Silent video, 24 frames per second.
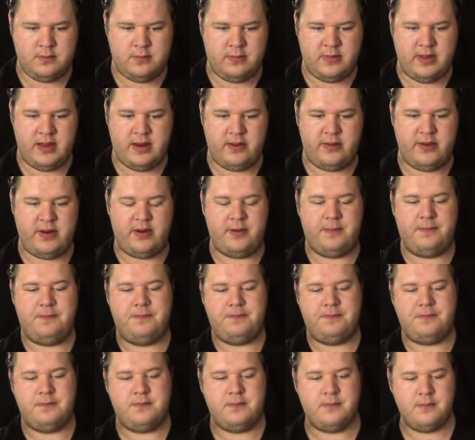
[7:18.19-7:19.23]
There we go.
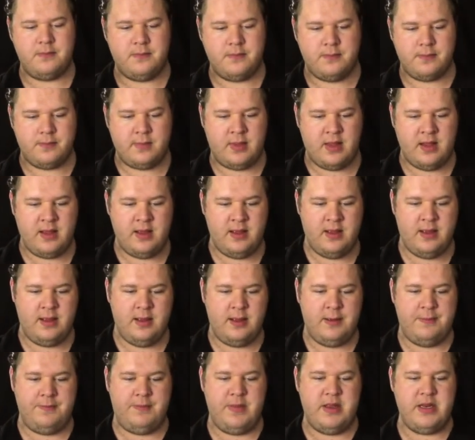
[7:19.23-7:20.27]

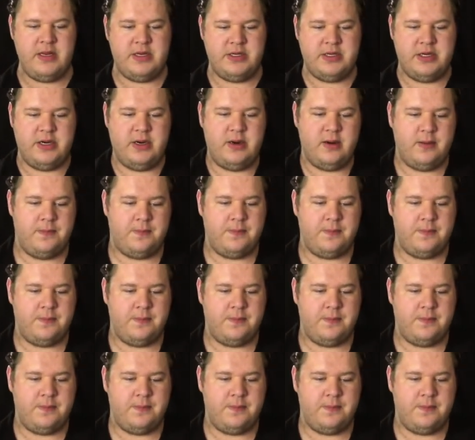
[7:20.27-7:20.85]
Manager.